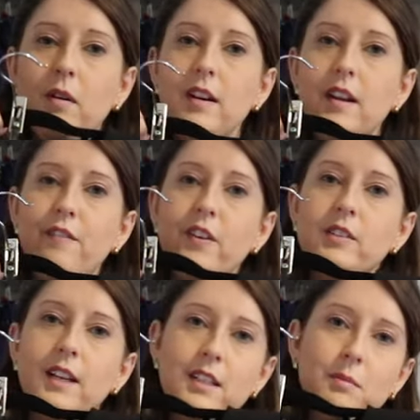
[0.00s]
one
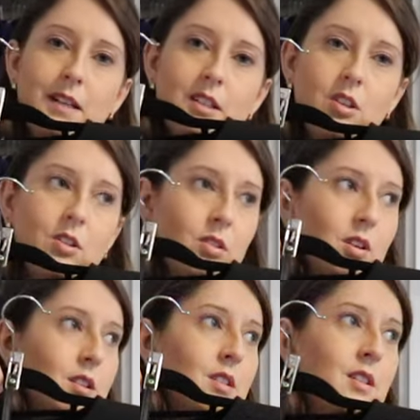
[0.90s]
feels a little bit too
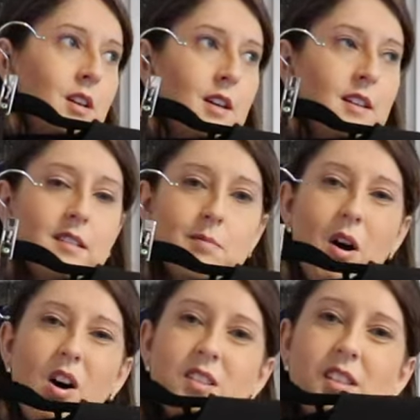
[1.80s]

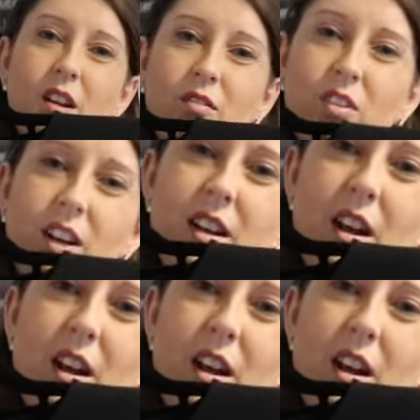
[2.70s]
smart. I don't really